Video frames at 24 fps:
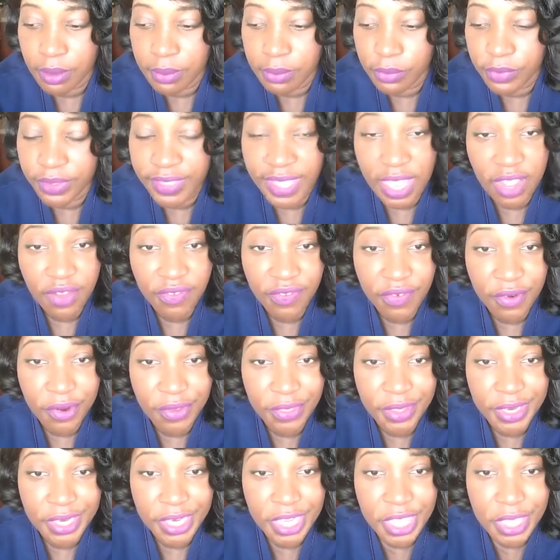without
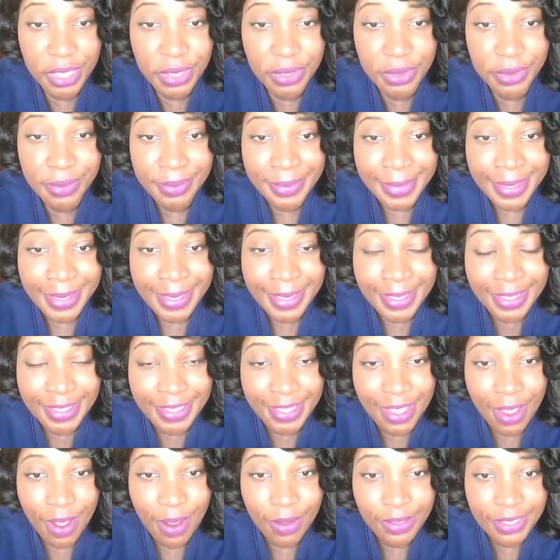further ado,
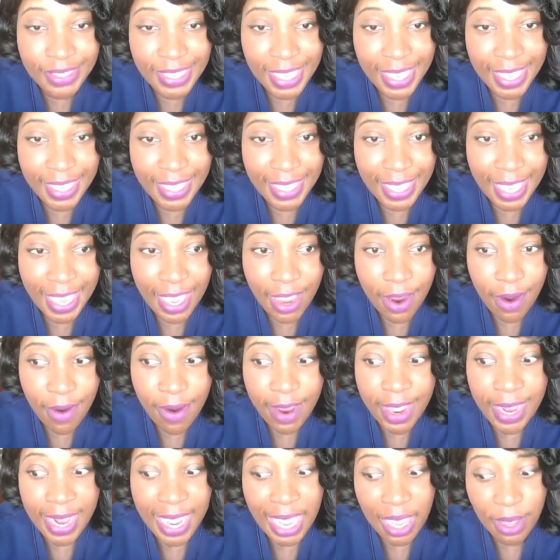y'all take care,
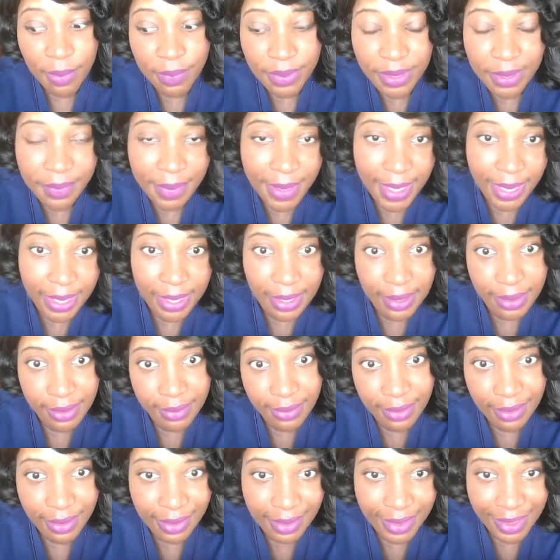and I'll be back a
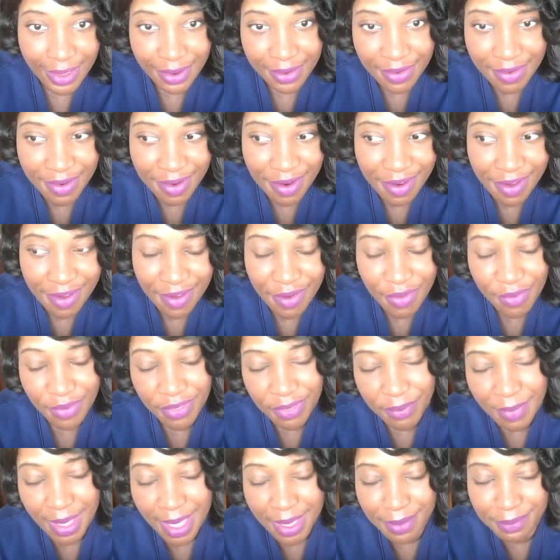little later
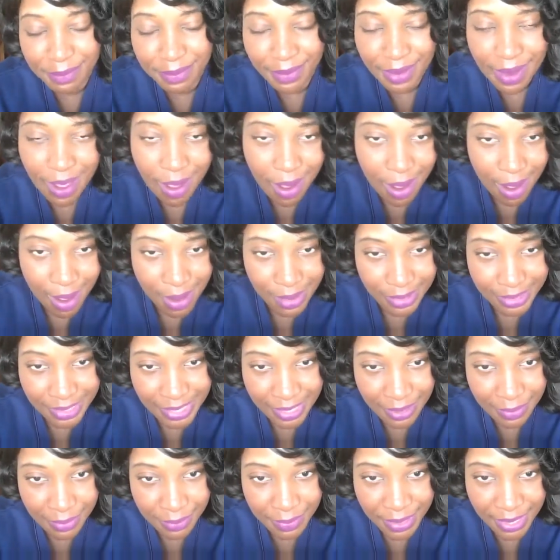with my blog
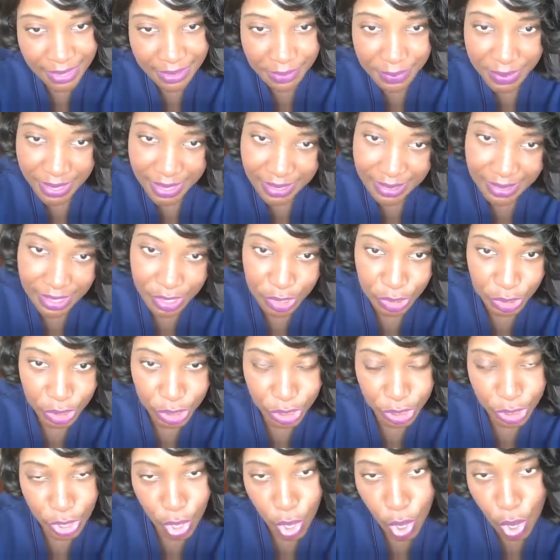tidbits because there's
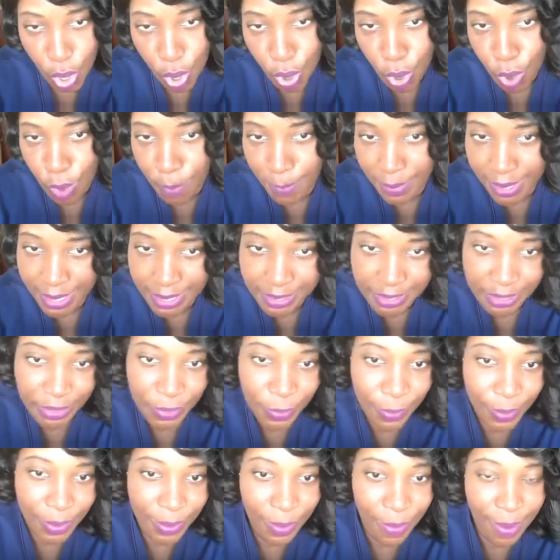so much
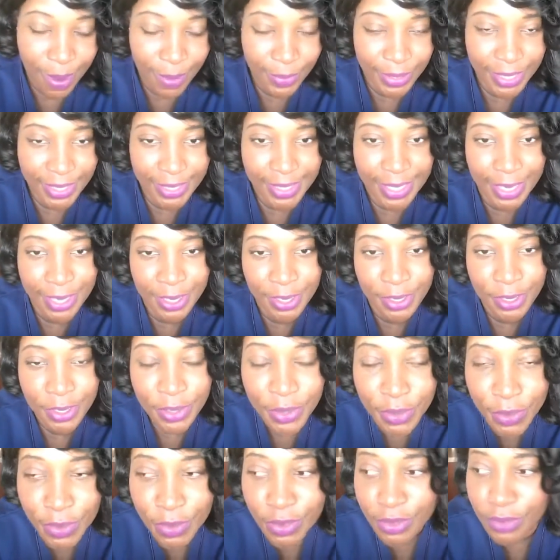going on in the
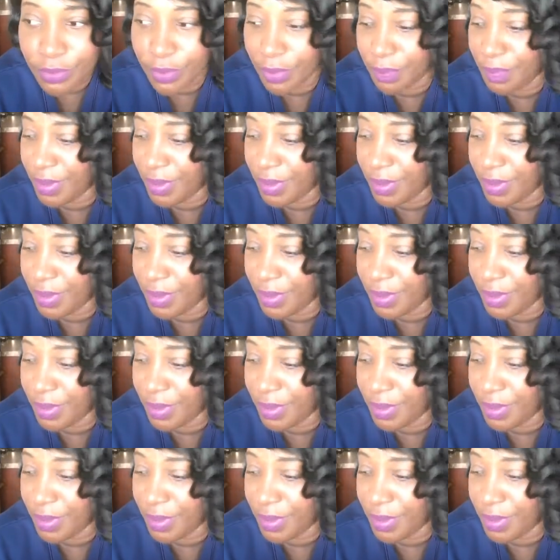news with